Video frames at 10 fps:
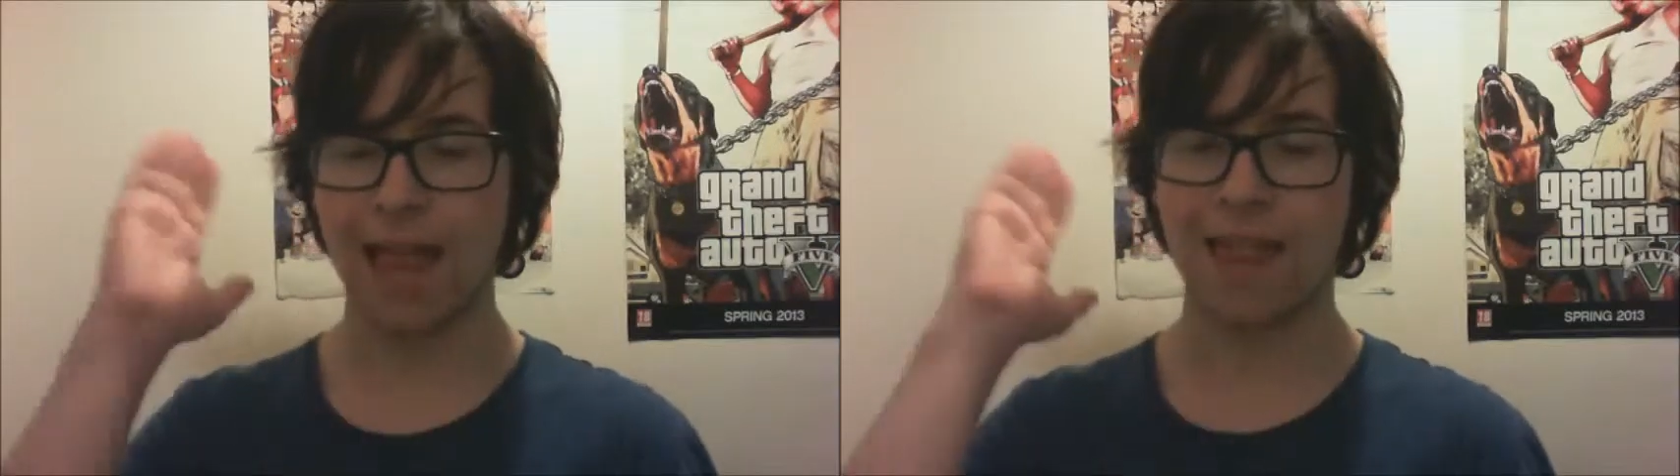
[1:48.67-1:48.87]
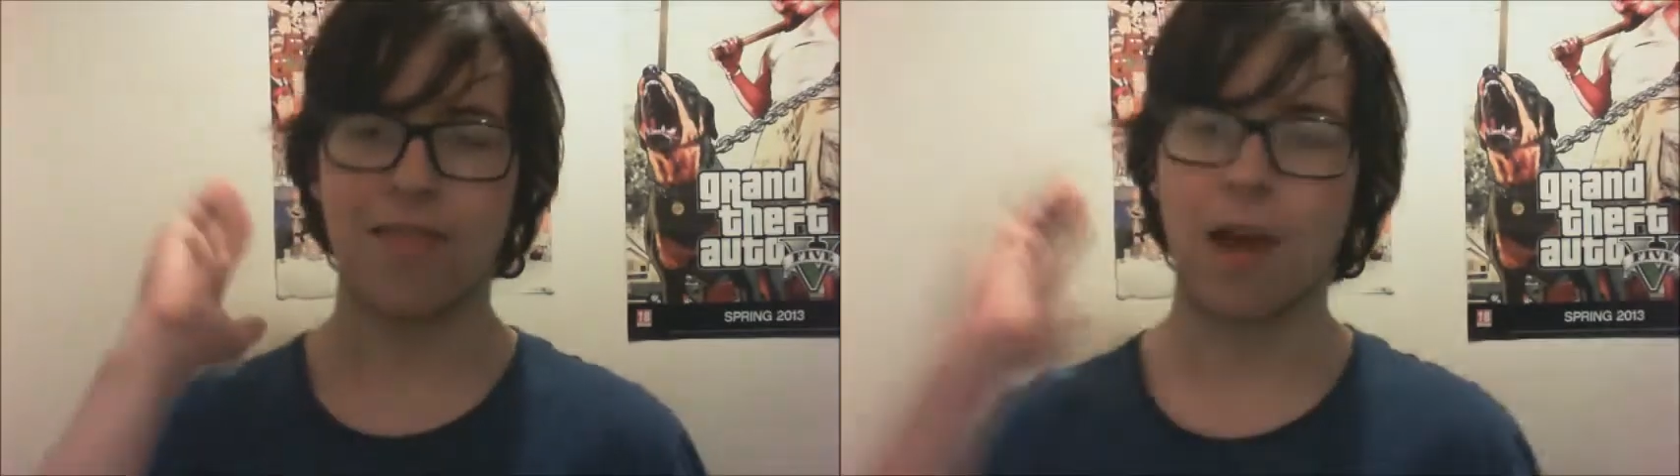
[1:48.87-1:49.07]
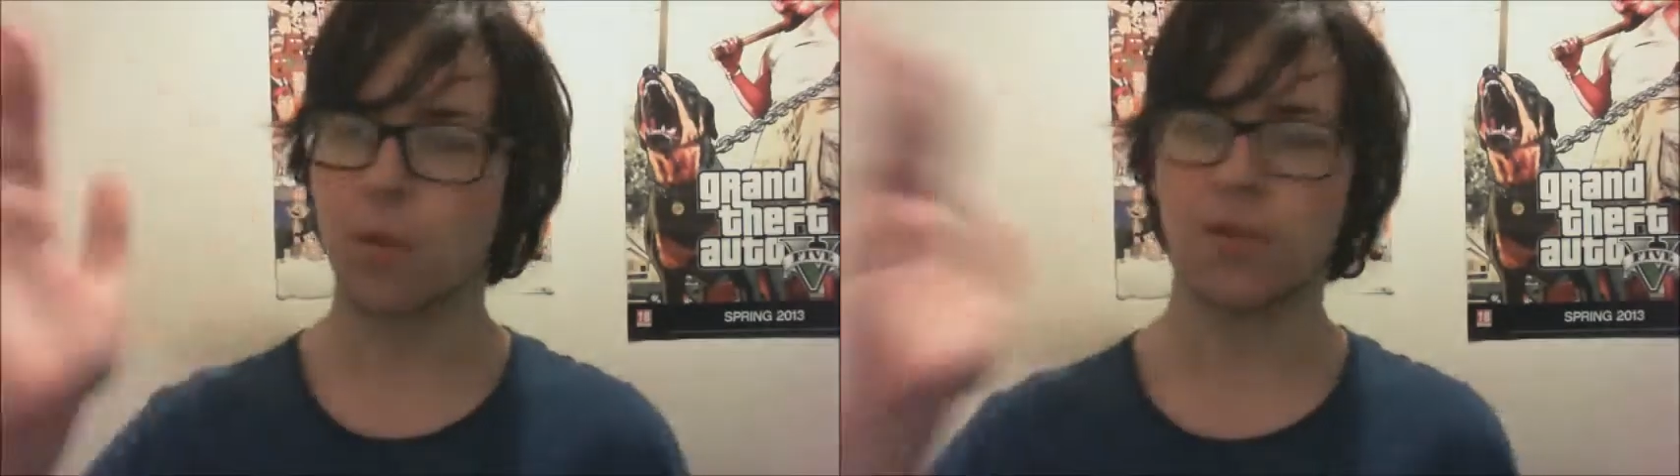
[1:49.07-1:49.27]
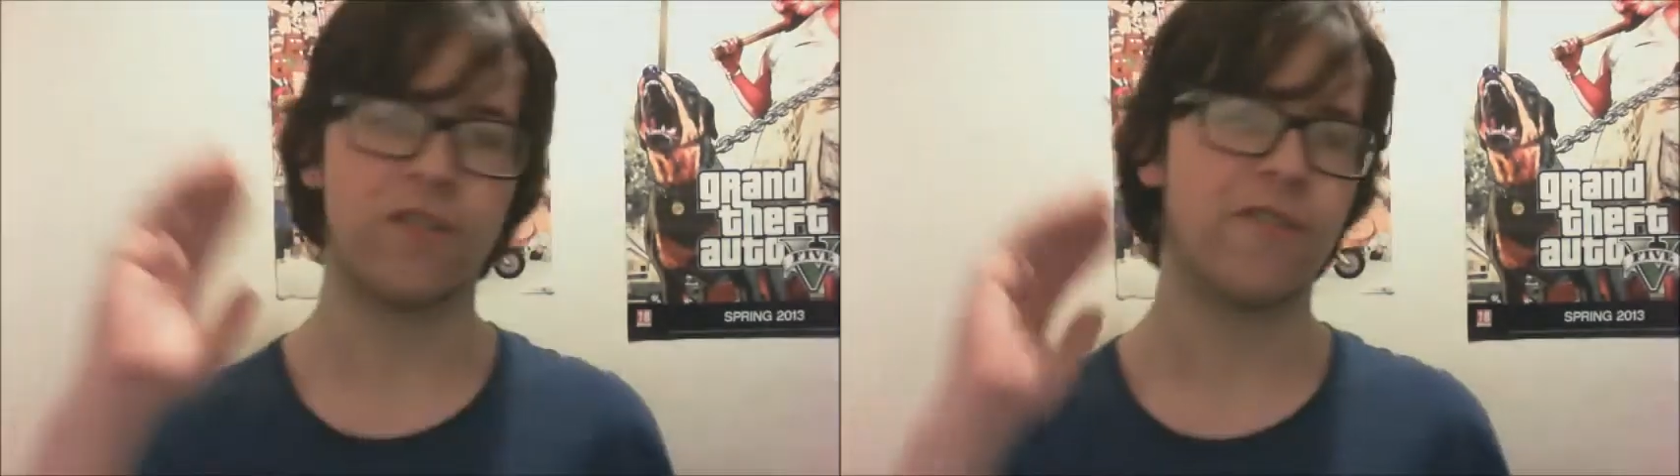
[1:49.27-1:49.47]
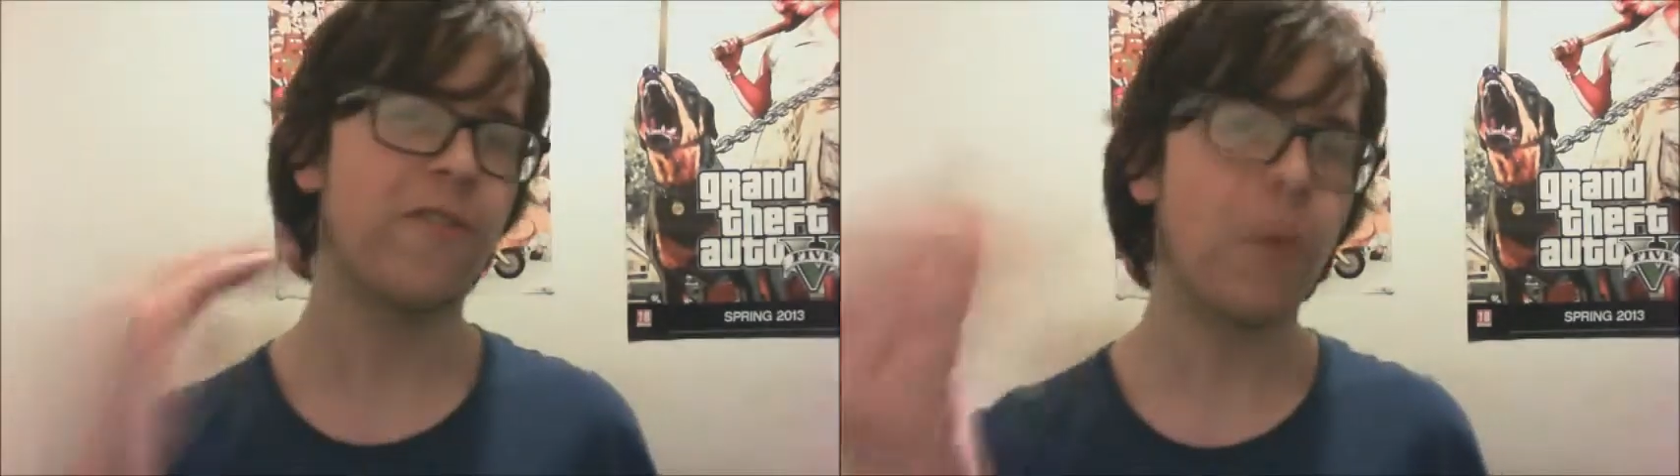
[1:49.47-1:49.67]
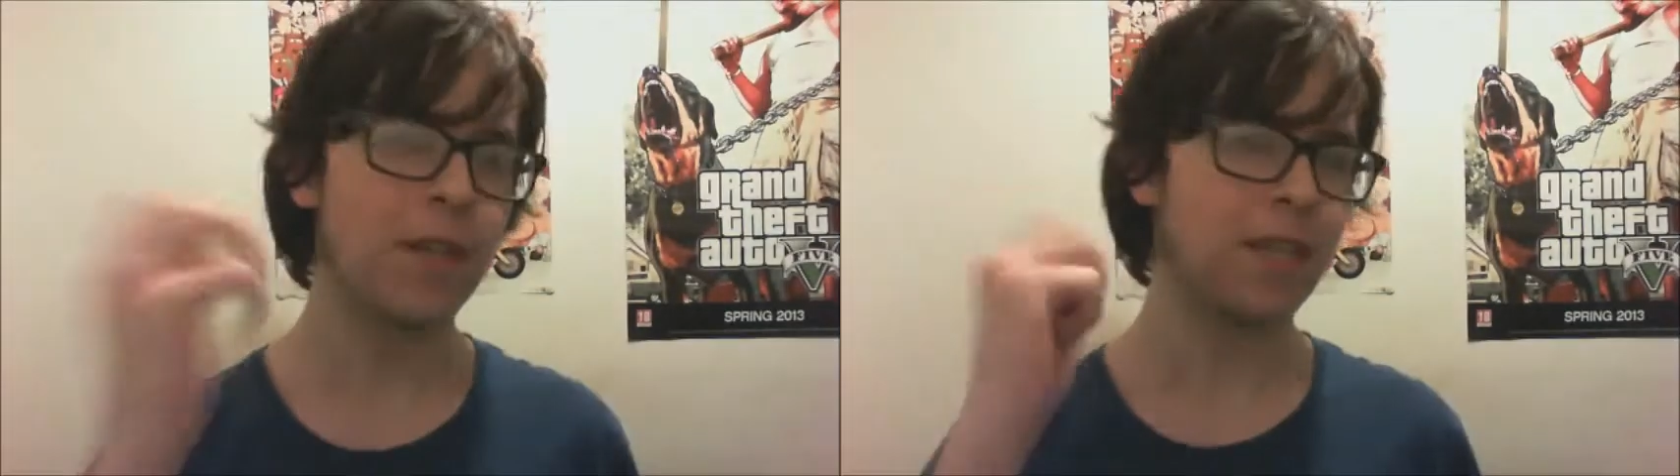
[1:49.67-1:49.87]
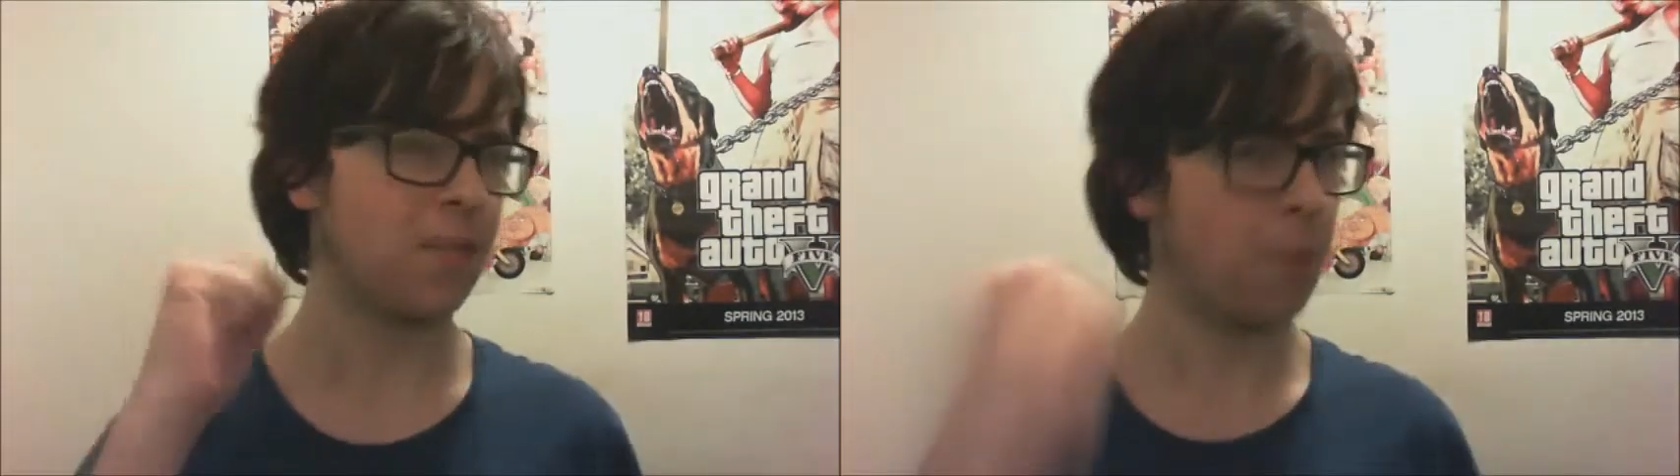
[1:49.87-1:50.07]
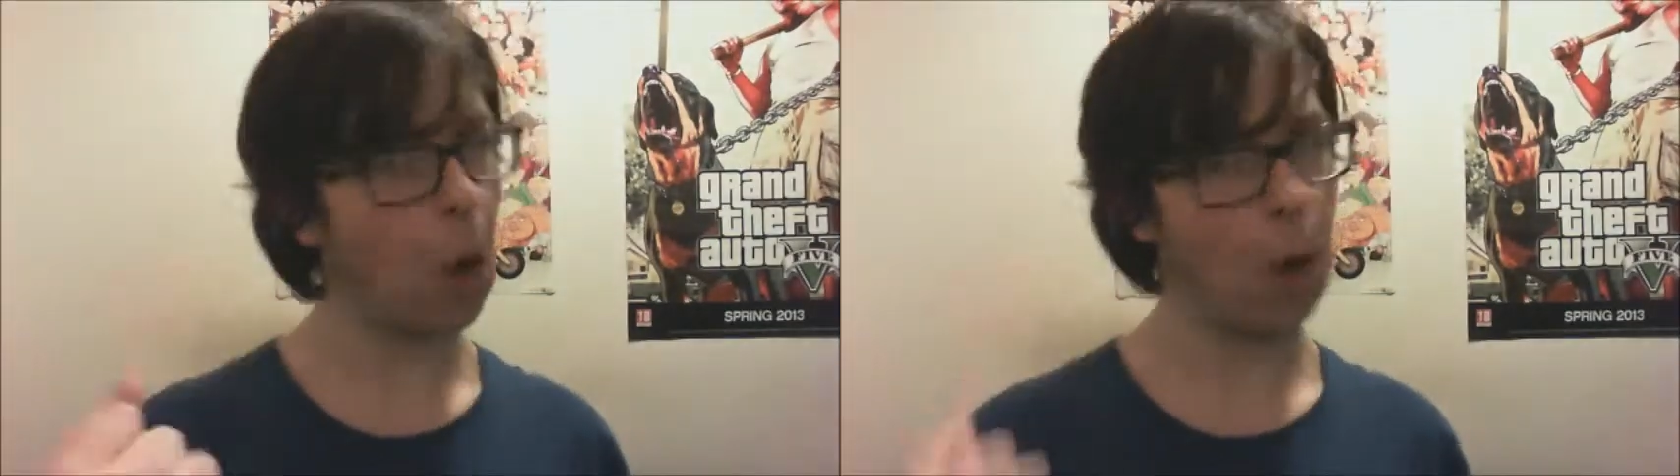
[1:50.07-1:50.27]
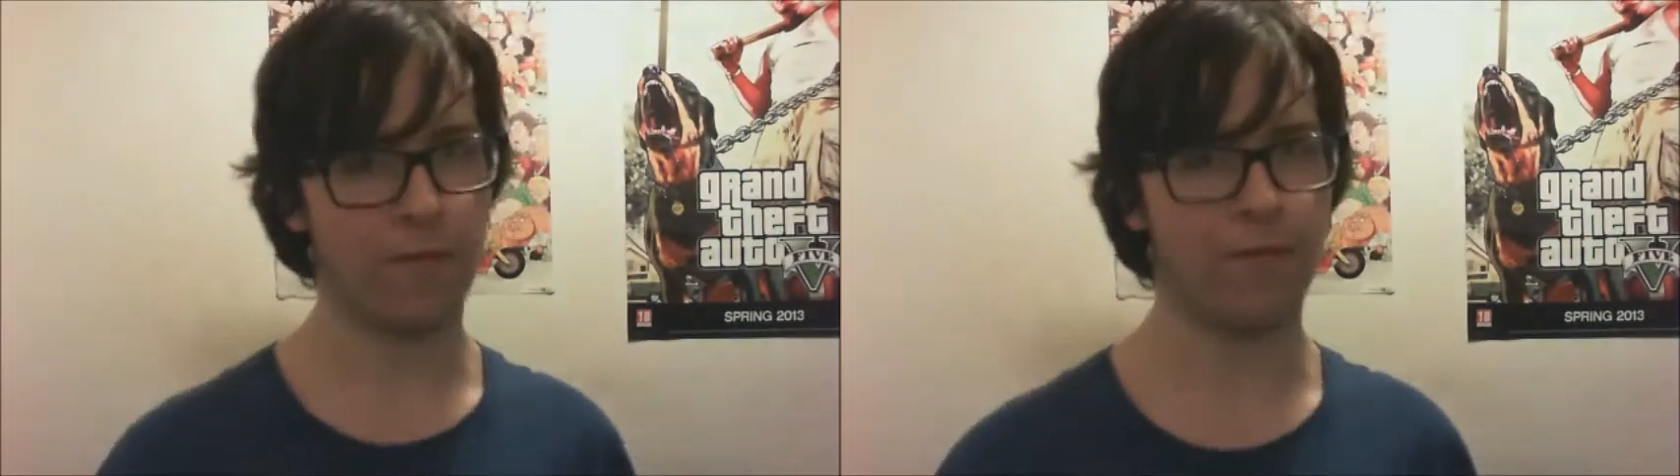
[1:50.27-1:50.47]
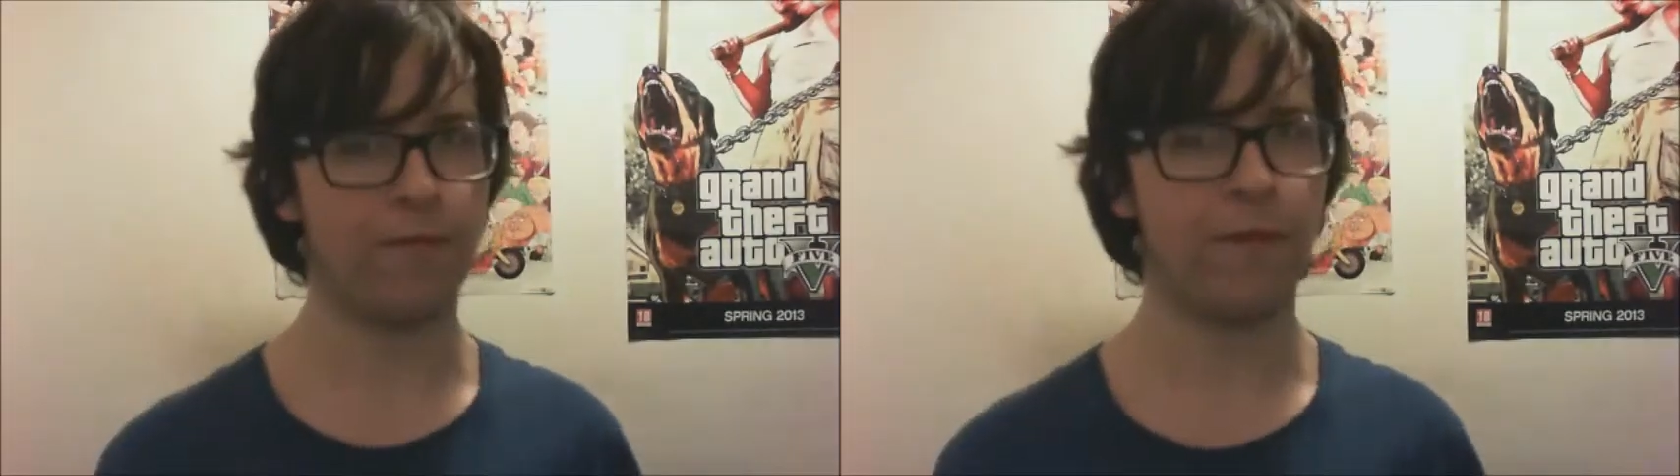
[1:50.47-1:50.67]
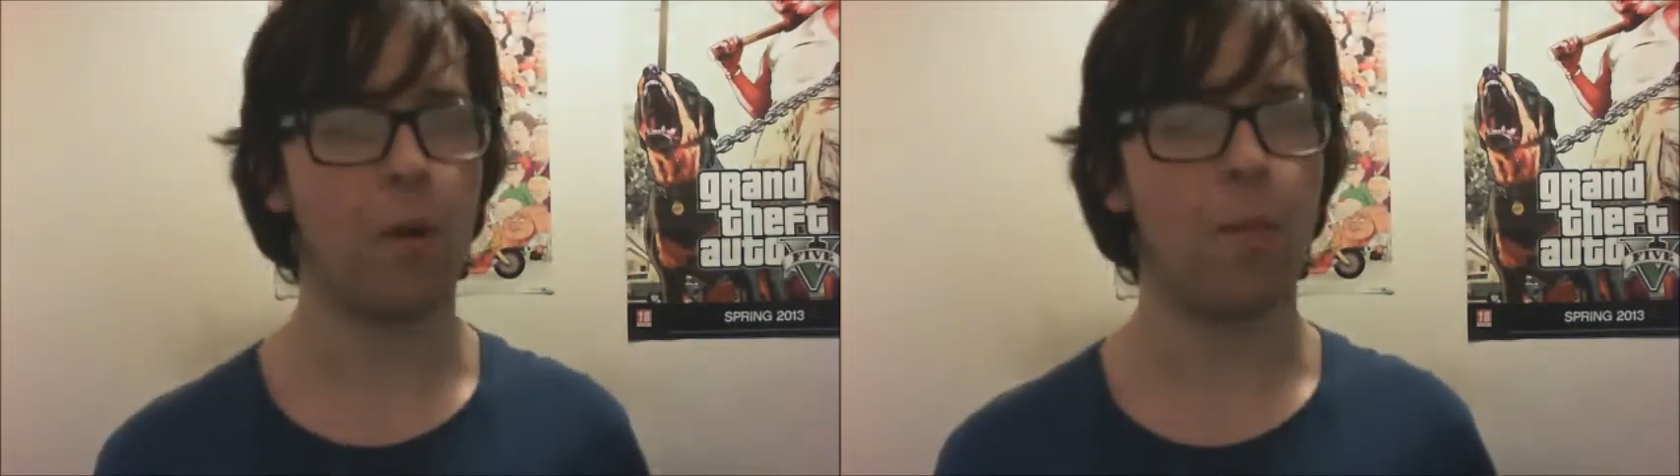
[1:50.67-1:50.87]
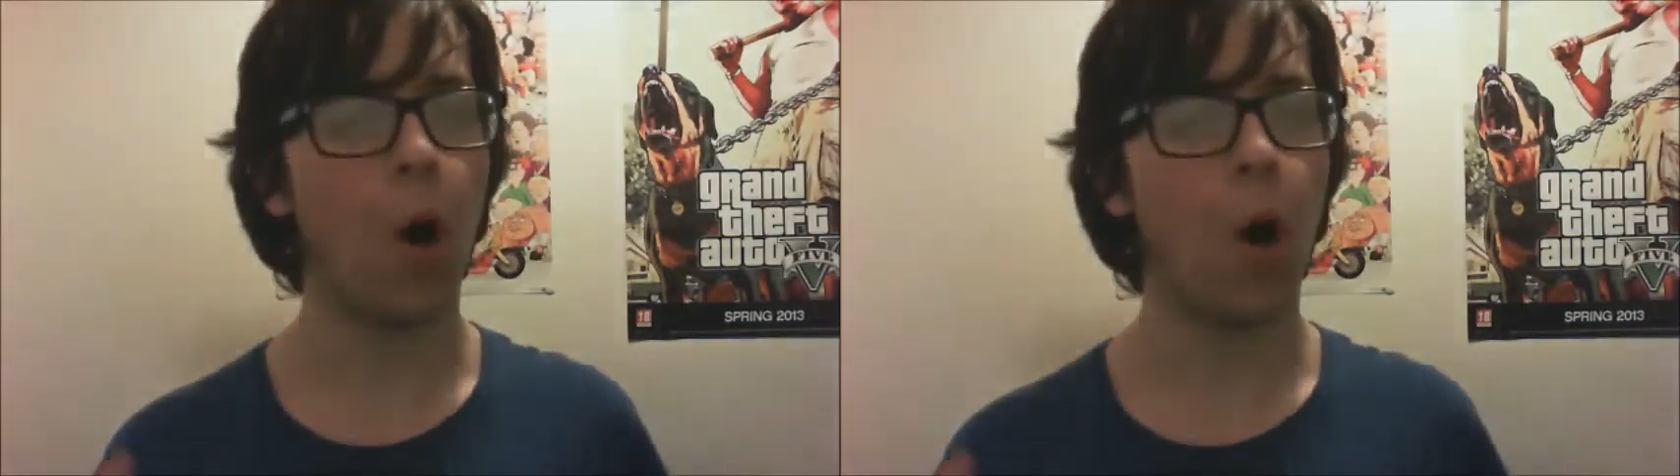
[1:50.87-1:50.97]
that was the funniest part of the film.